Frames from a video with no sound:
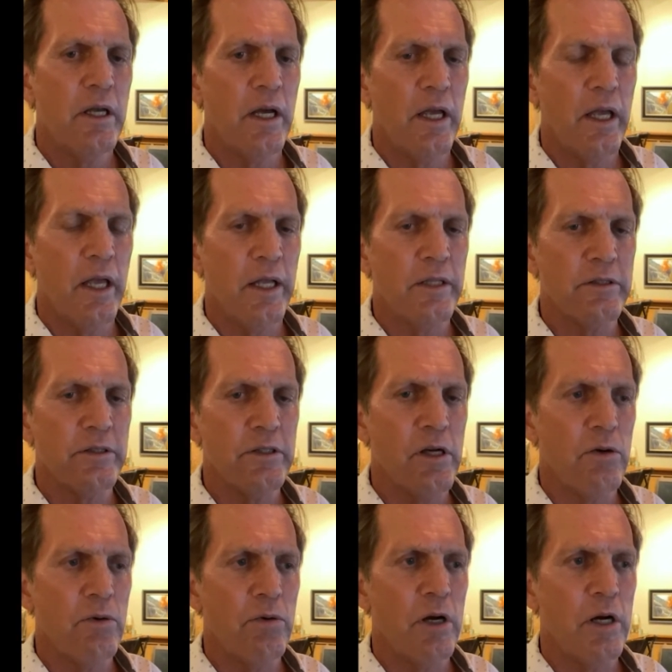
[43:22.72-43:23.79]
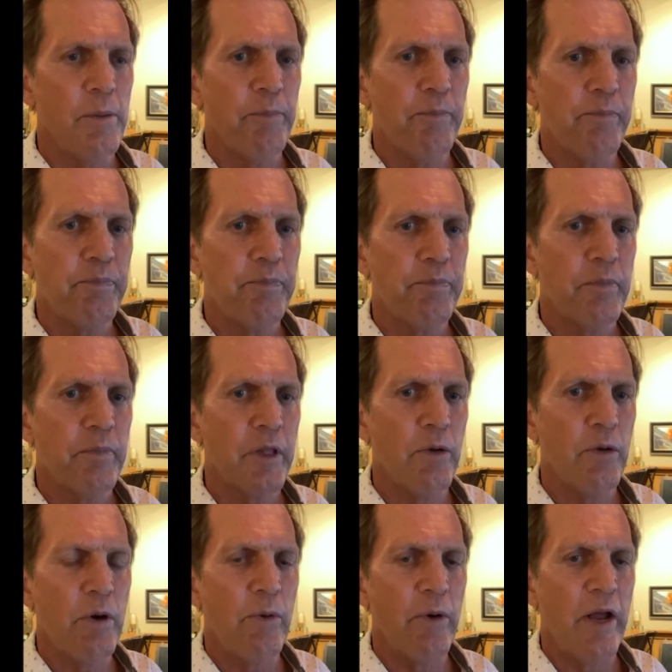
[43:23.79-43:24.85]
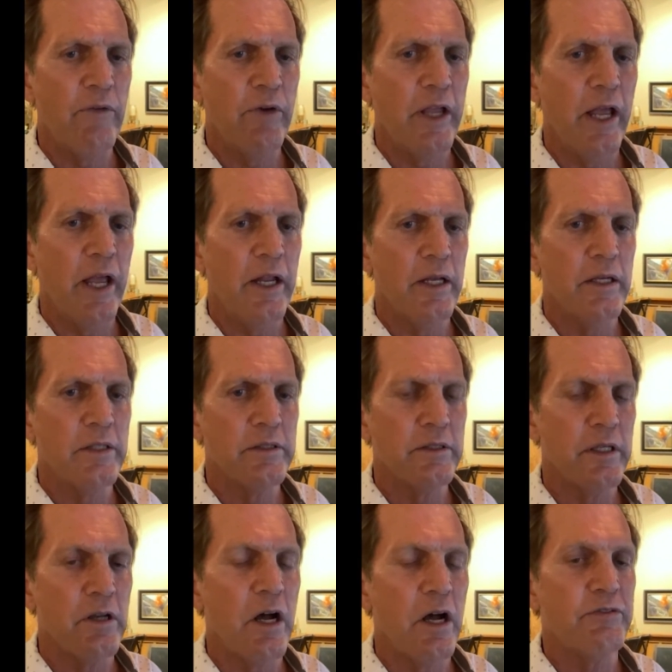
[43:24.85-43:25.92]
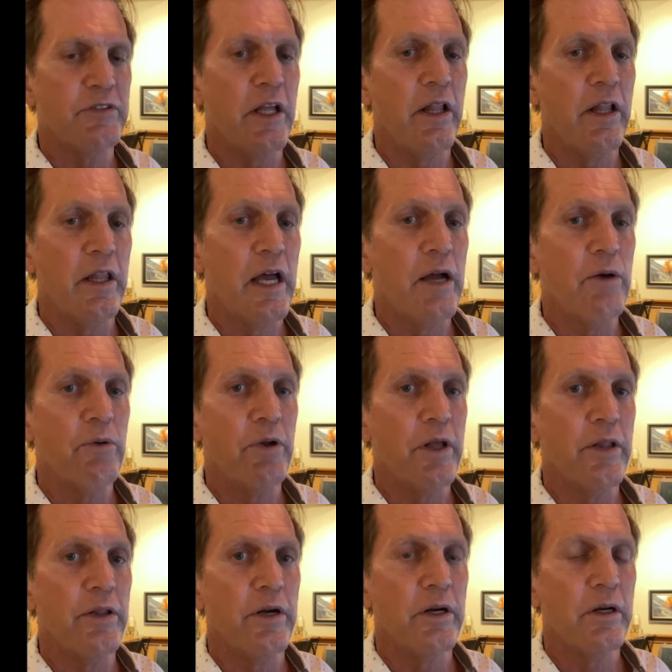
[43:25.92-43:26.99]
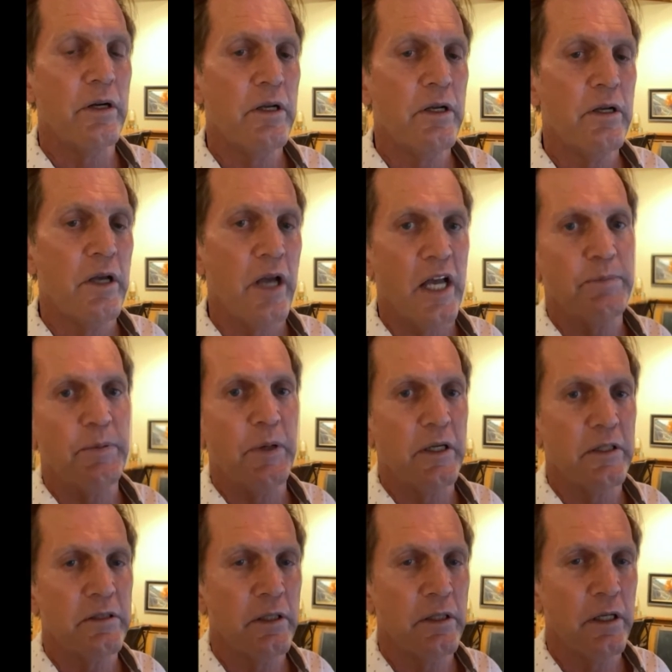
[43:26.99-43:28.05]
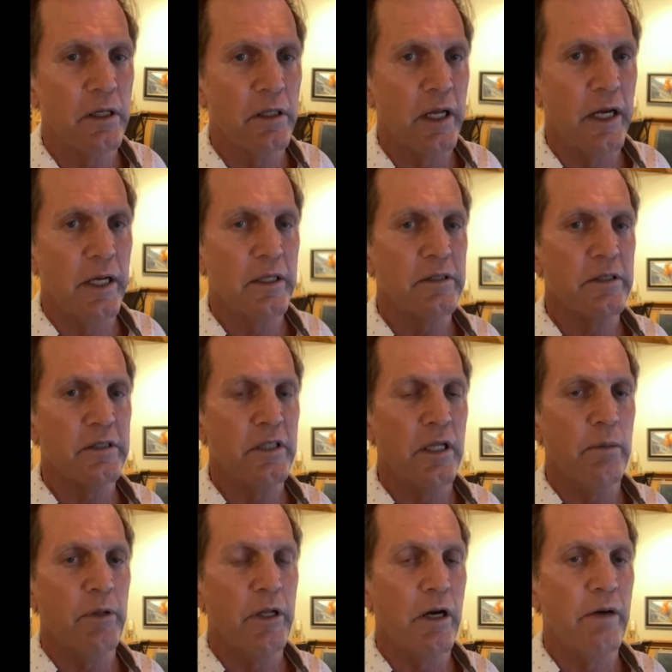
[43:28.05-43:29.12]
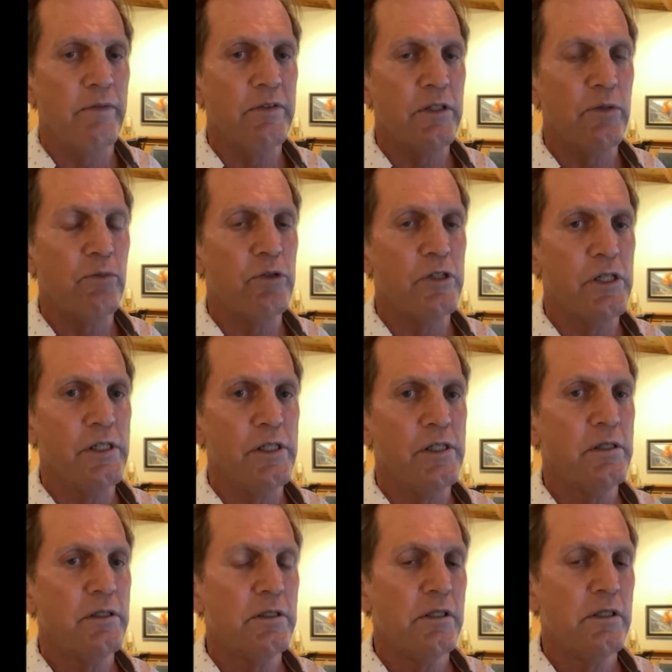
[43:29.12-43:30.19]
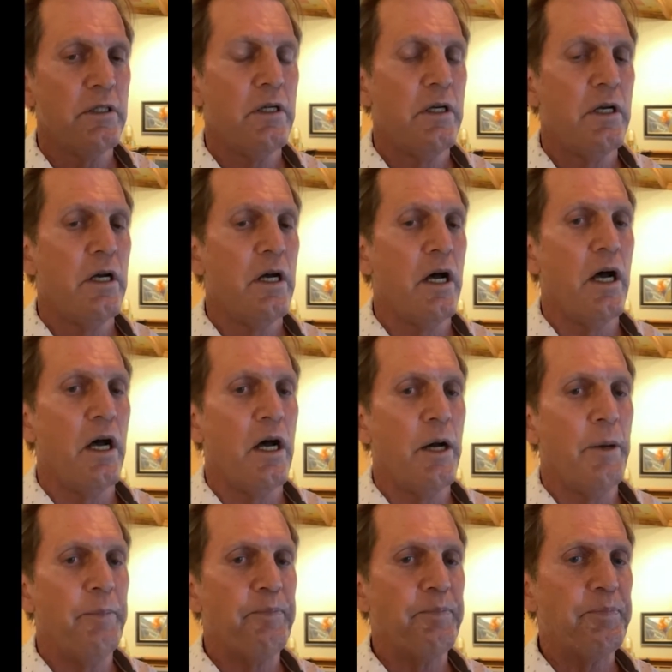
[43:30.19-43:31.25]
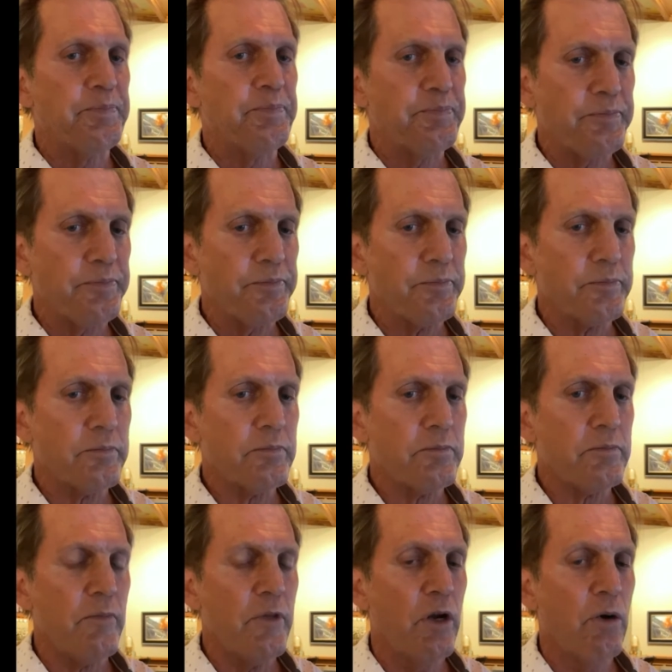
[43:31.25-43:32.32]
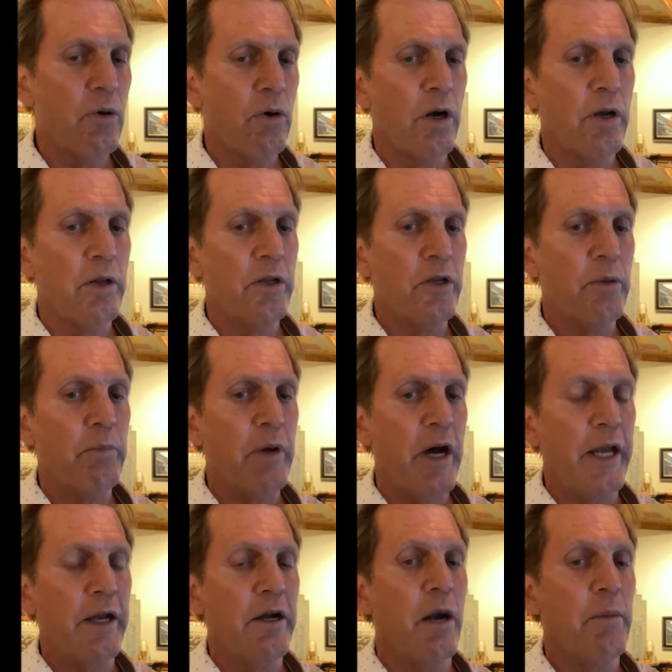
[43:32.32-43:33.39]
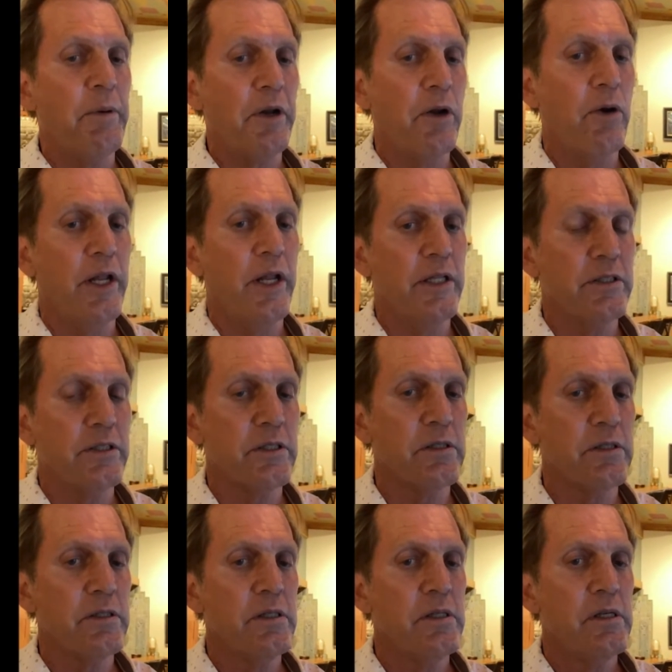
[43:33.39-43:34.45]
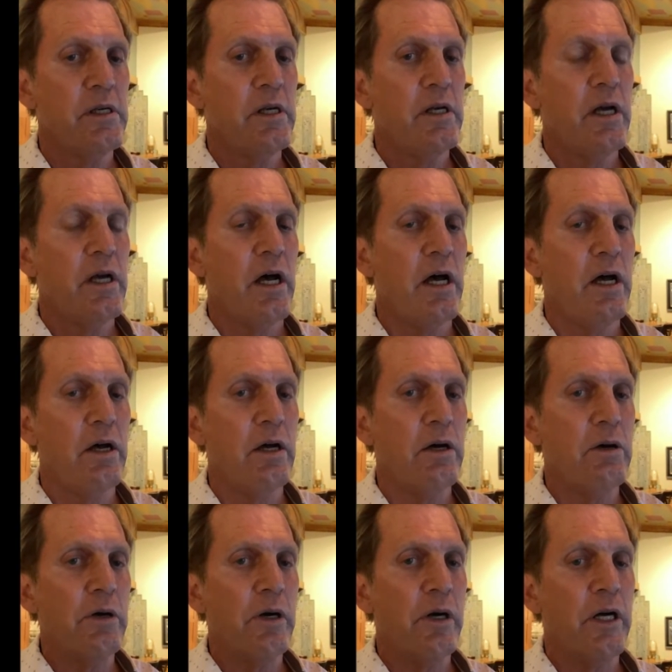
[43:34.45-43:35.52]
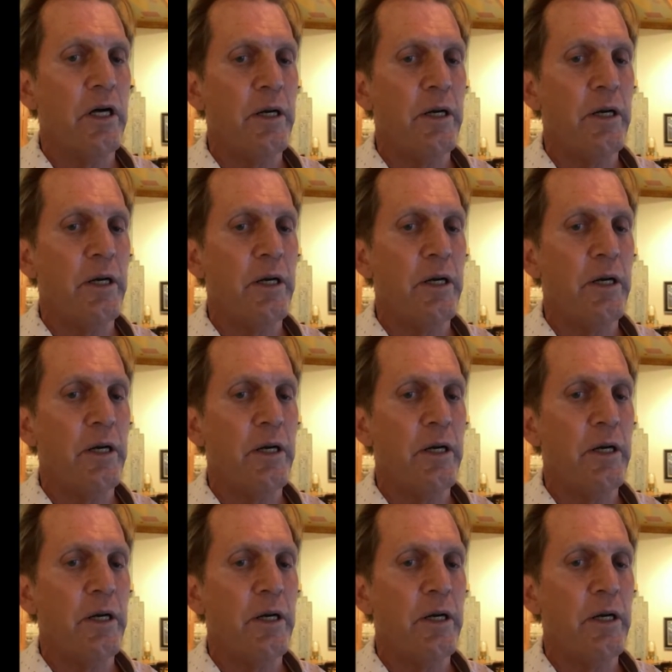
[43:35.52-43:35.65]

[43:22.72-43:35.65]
and so what we're advocating is offsetting that with other aspects, like sustainably harvested wood, or you can buy carbon credits, or